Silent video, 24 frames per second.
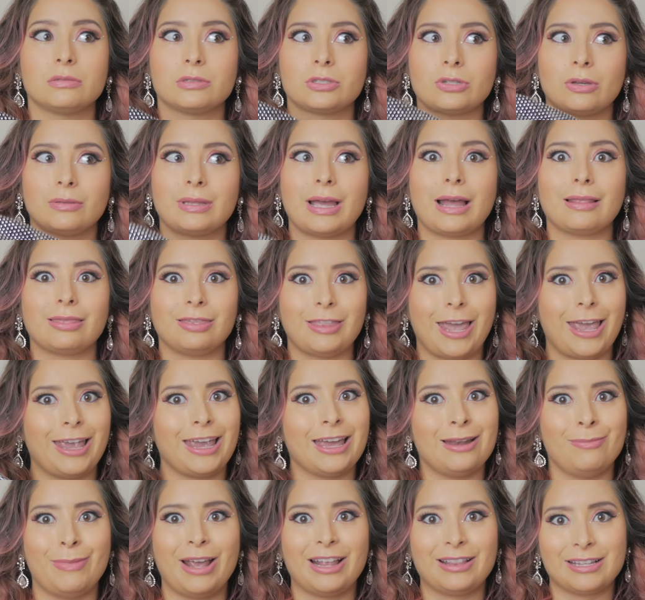so that they
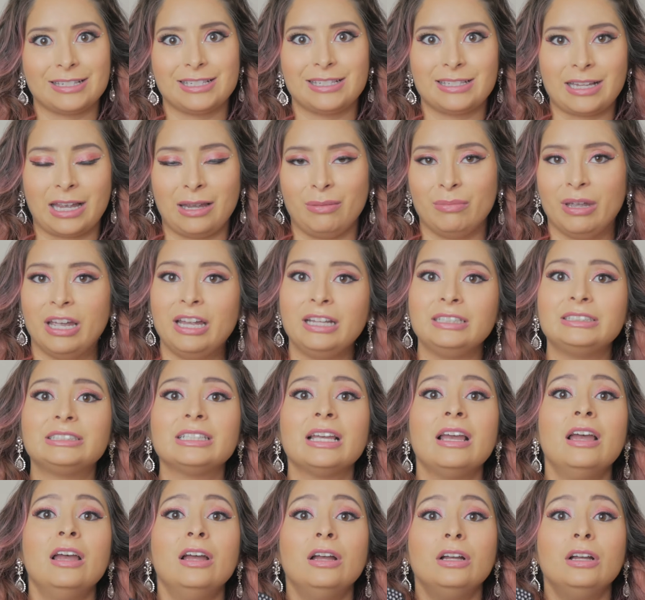can make the statement.